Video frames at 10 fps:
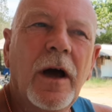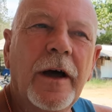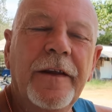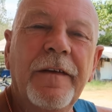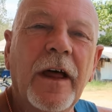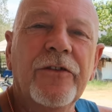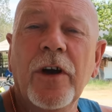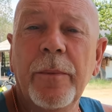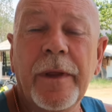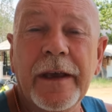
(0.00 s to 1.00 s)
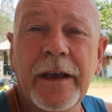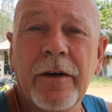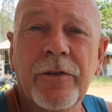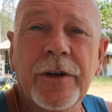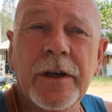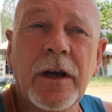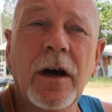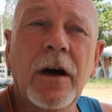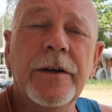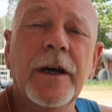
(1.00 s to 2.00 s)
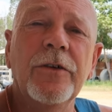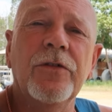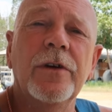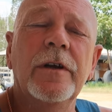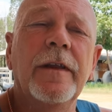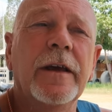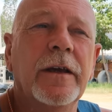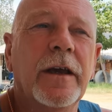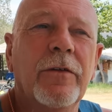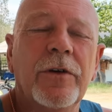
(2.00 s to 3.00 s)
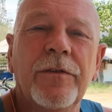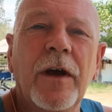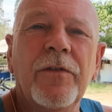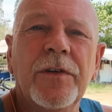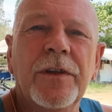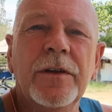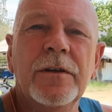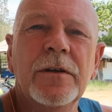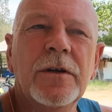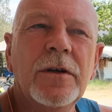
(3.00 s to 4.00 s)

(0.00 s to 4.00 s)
And in that time, they can get rid of the car naturally. They could get rid of everything